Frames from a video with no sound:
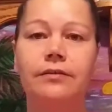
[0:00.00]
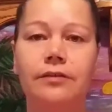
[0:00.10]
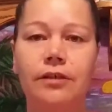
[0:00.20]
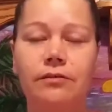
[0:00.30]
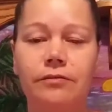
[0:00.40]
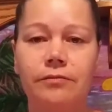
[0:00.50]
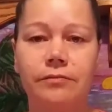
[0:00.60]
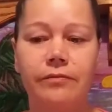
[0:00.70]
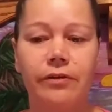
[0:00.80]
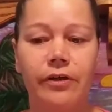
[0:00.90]
So,
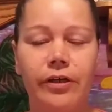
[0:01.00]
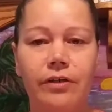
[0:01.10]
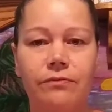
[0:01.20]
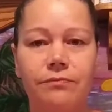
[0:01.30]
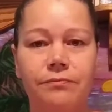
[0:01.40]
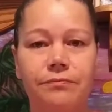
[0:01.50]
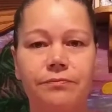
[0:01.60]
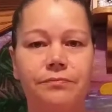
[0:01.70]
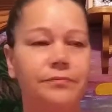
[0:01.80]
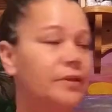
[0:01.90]
there you go.
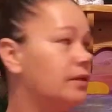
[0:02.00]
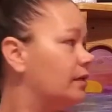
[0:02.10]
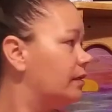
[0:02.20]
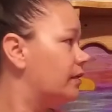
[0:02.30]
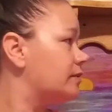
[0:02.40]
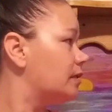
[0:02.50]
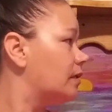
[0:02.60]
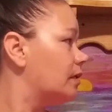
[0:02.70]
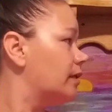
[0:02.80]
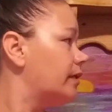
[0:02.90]
That's
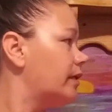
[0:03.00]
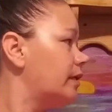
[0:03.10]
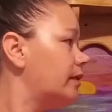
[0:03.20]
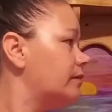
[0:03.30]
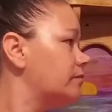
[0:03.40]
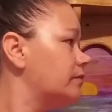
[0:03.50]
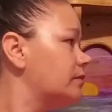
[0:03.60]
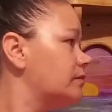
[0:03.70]
all I have.